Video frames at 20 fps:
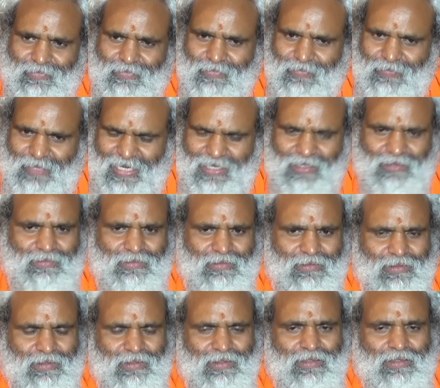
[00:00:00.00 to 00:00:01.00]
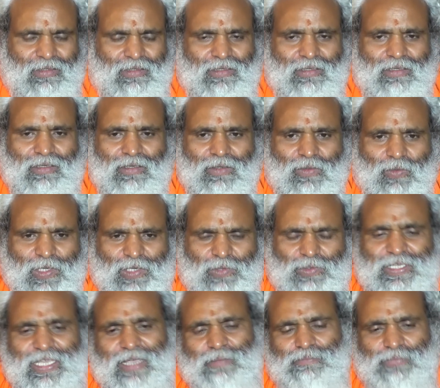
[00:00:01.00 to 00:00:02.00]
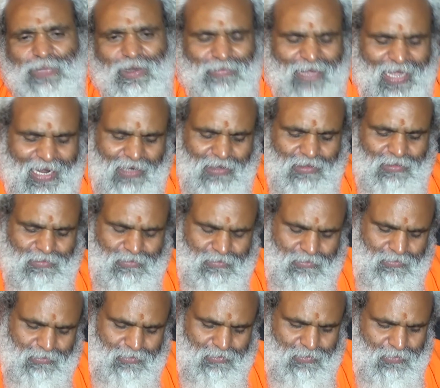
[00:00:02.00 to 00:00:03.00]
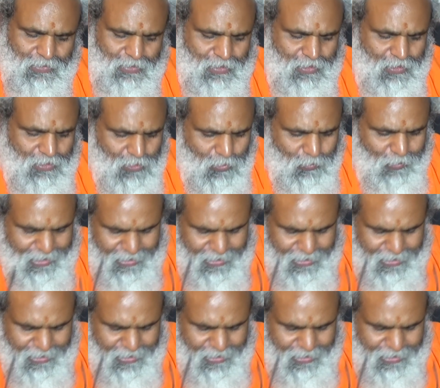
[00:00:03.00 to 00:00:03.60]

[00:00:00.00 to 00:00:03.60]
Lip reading: That when you say pramana, so what